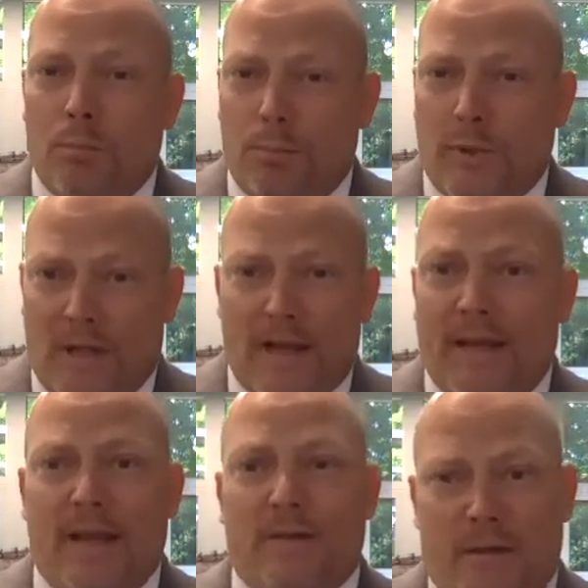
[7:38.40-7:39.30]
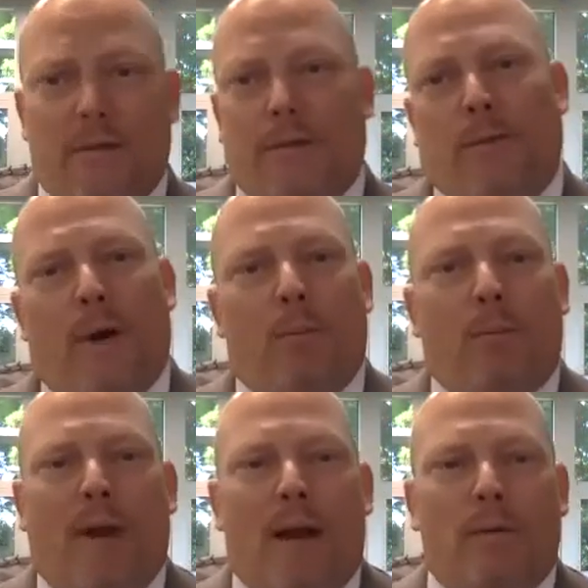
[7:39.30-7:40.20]
But I can't tell you how
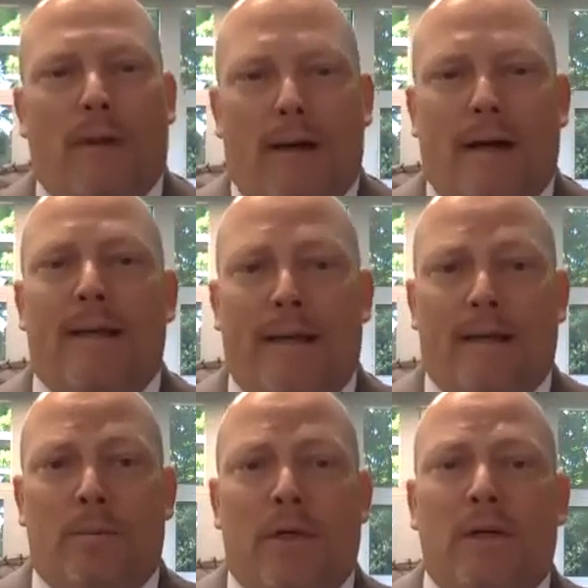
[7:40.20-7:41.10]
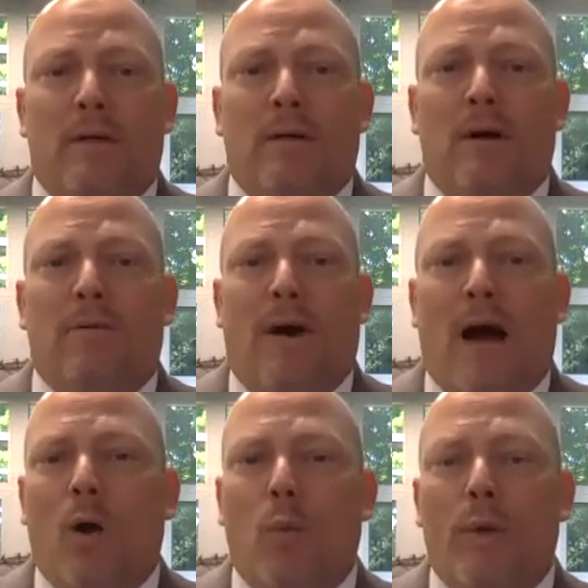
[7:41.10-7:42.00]
proud I am of
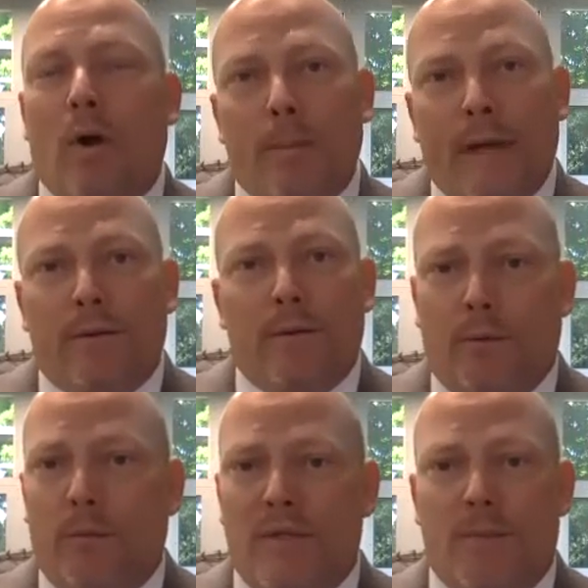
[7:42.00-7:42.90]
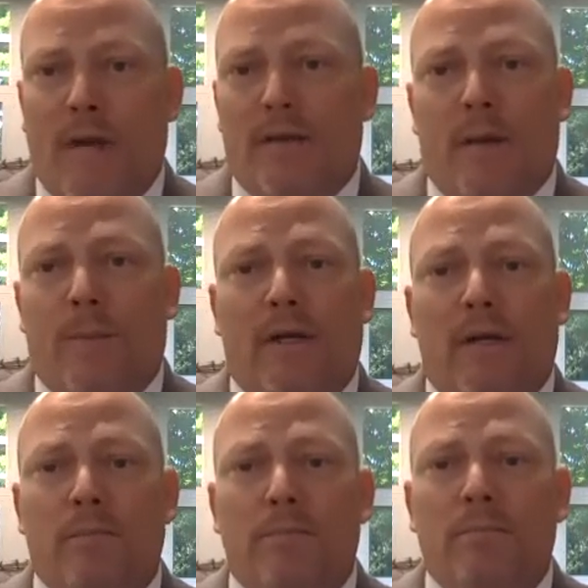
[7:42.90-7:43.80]
how we all made it through this pandemic.
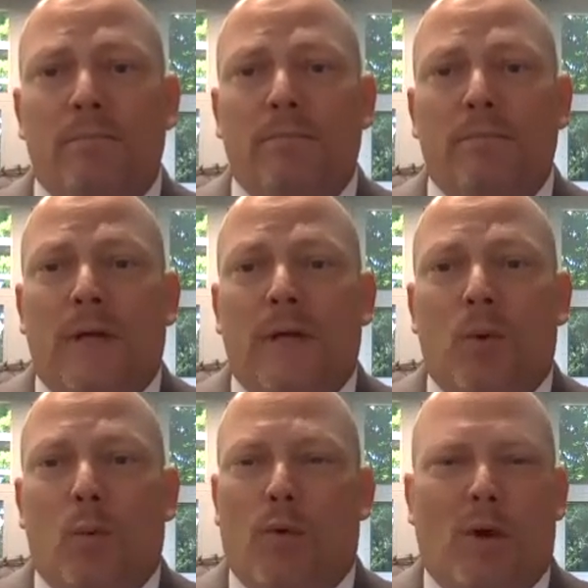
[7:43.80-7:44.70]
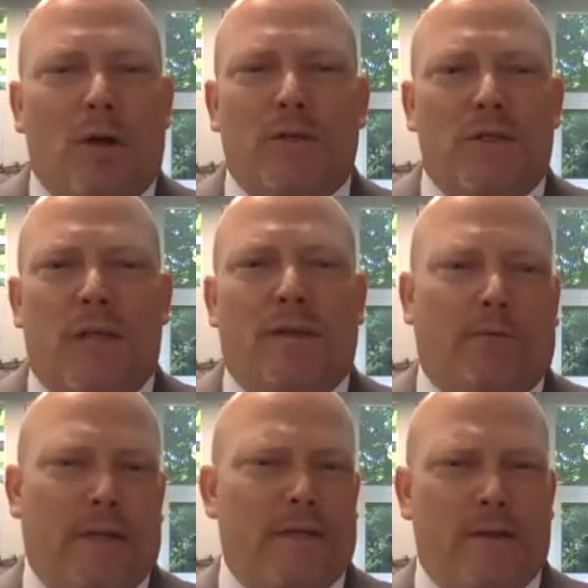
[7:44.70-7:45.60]
We were all just like the
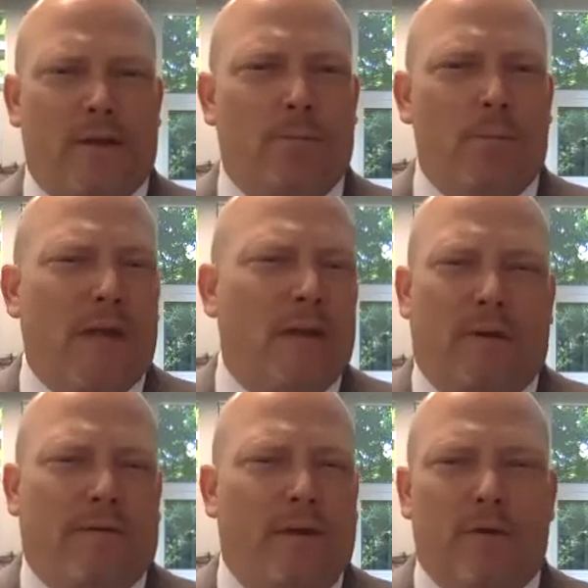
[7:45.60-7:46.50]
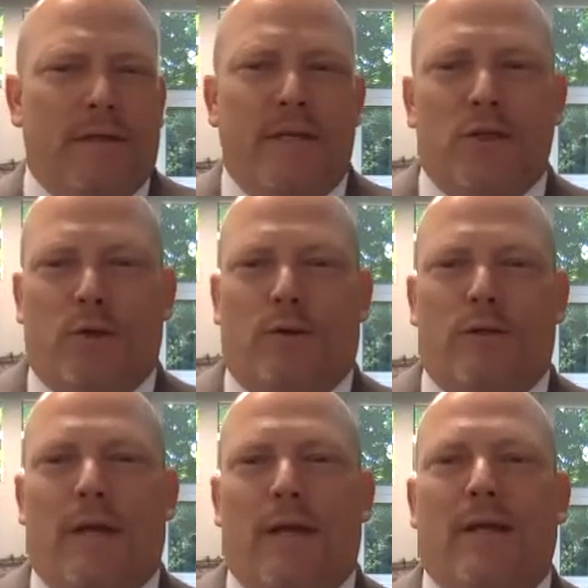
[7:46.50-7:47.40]
phrases on many of our favorite t-shirts,
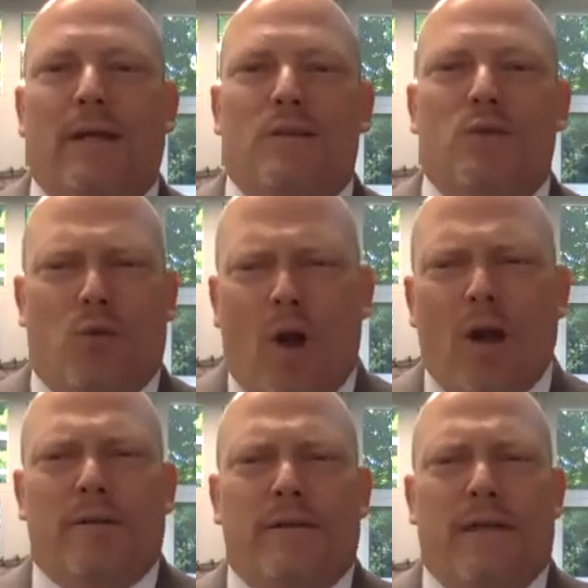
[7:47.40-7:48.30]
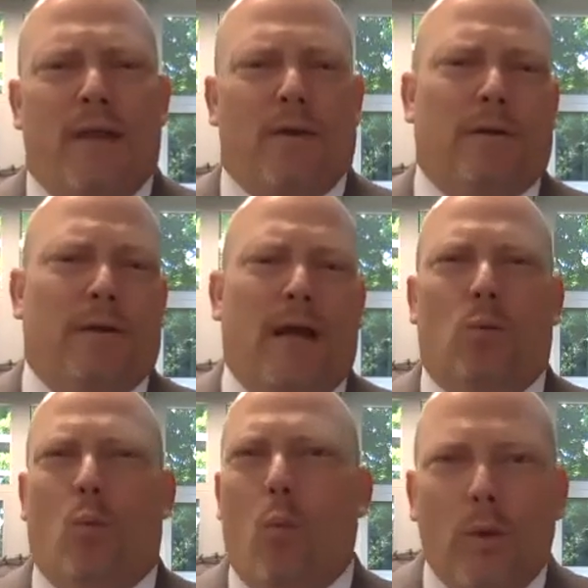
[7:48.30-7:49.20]
like Stronger Together
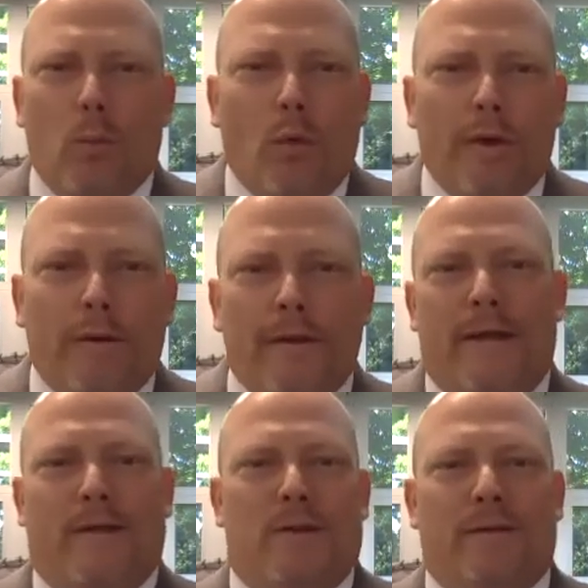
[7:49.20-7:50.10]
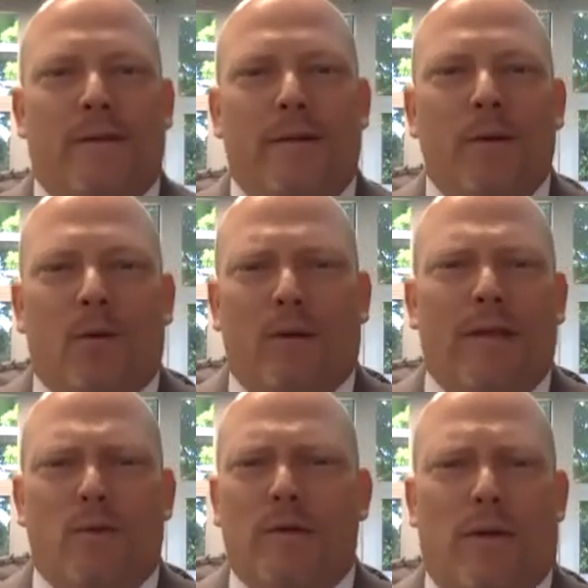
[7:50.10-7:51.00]
and One Warrior Nation, or like
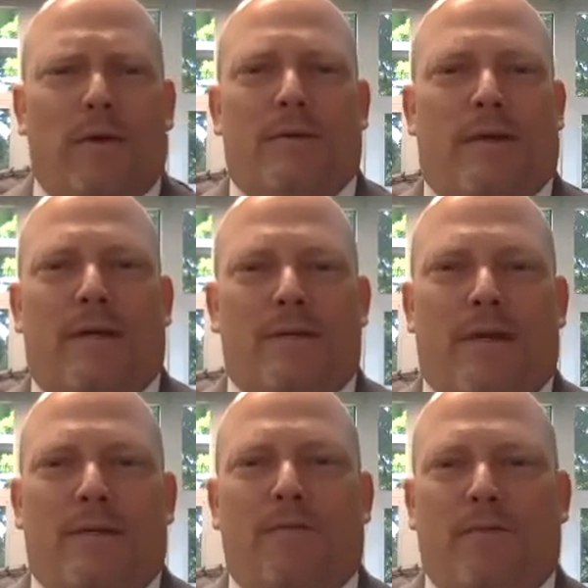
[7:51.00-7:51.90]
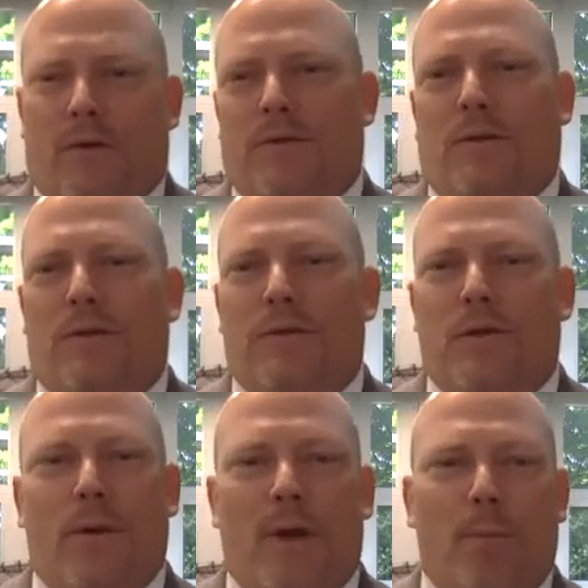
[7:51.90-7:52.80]
those yard signs that first started
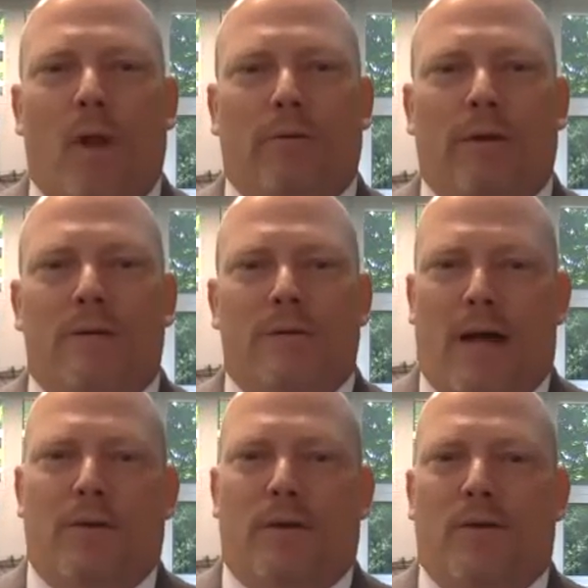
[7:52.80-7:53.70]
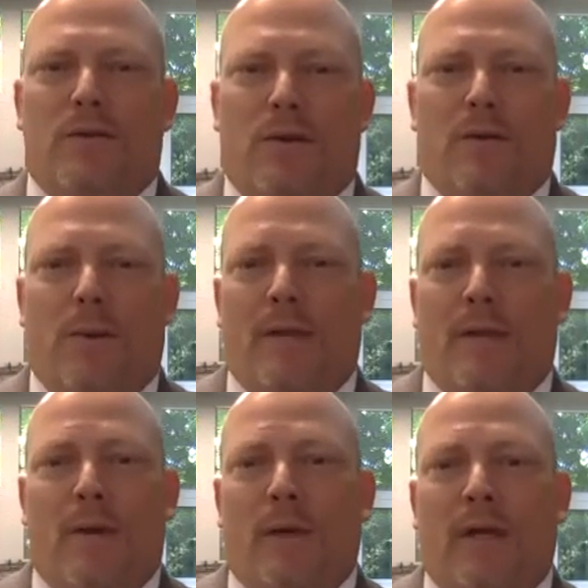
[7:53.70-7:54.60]
showing up all around town at the start of the
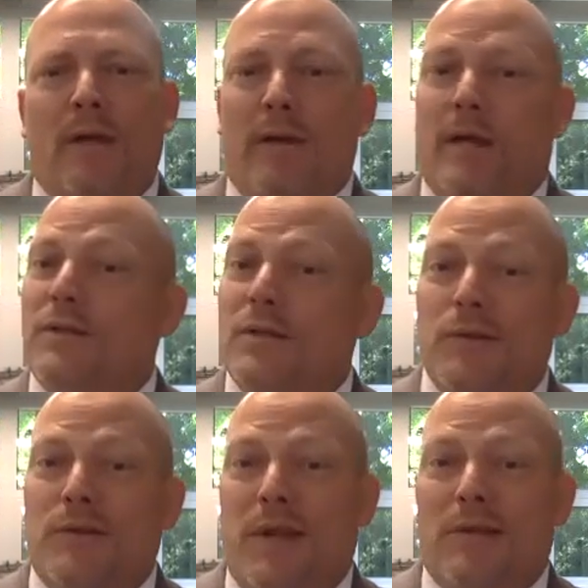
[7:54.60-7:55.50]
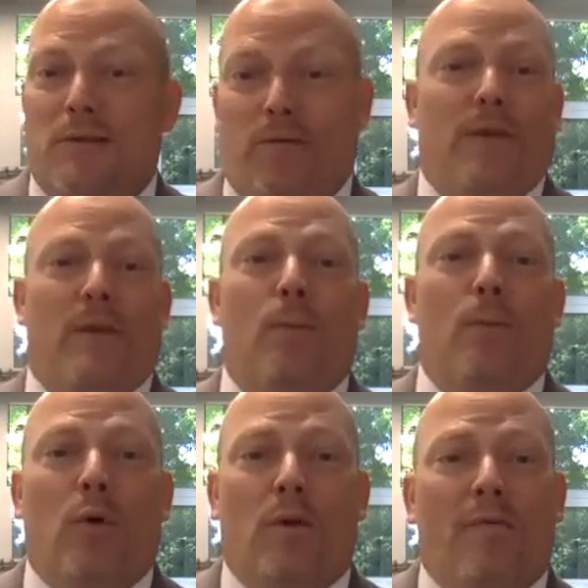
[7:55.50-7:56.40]
pandemic and still stands in front of the
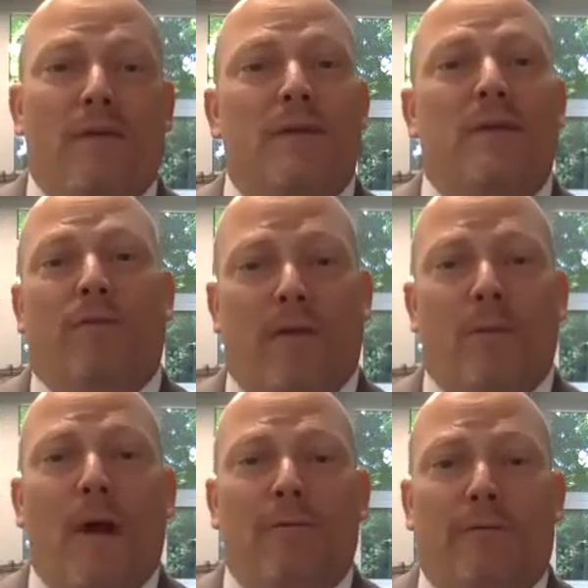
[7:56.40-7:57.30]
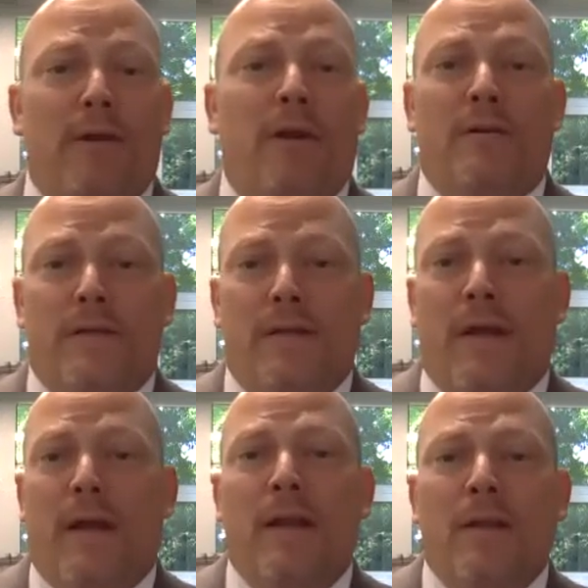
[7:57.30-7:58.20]
board office and in front of my front yard
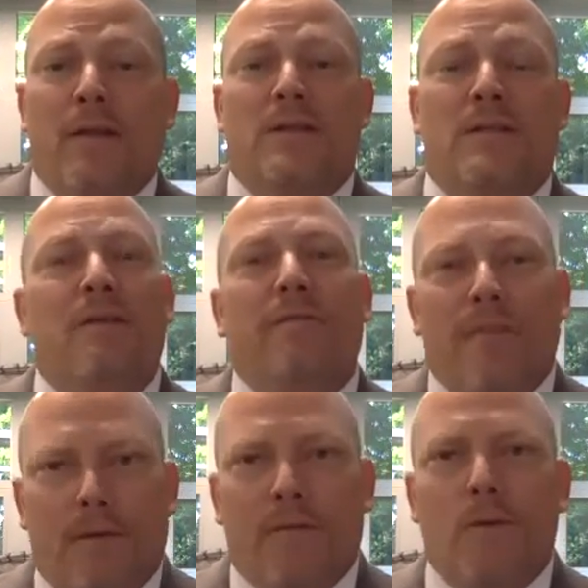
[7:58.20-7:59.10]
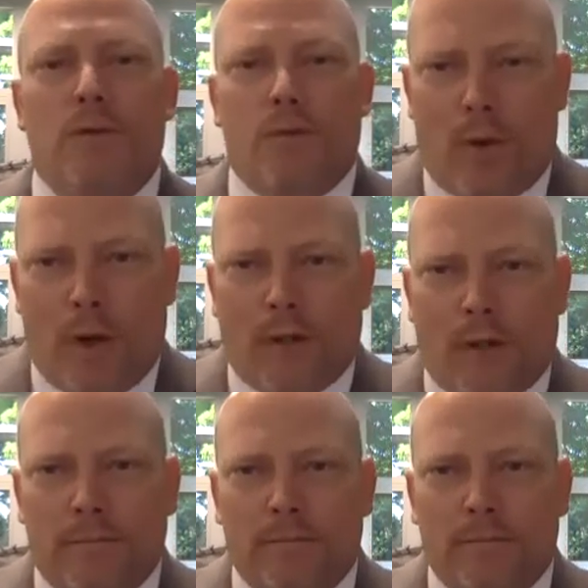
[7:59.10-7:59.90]
today that say Fairview Strong.